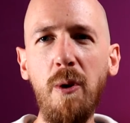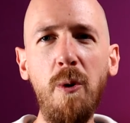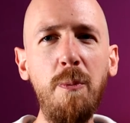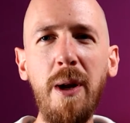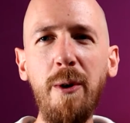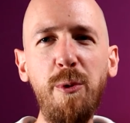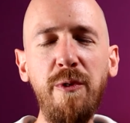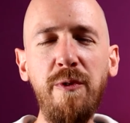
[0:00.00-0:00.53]
all
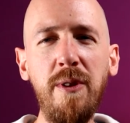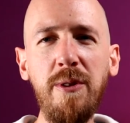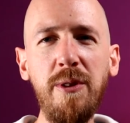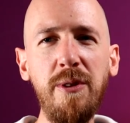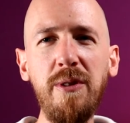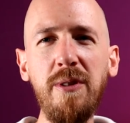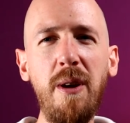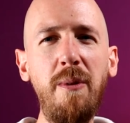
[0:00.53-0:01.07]
my reviews
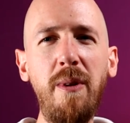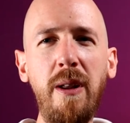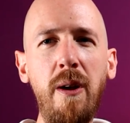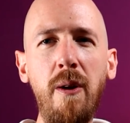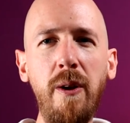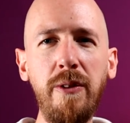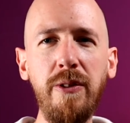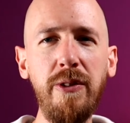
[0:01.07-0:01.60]
are totally
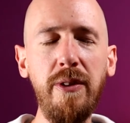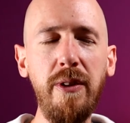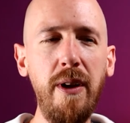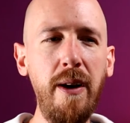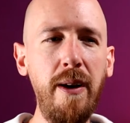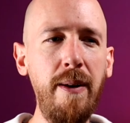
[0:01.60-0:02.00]
honest.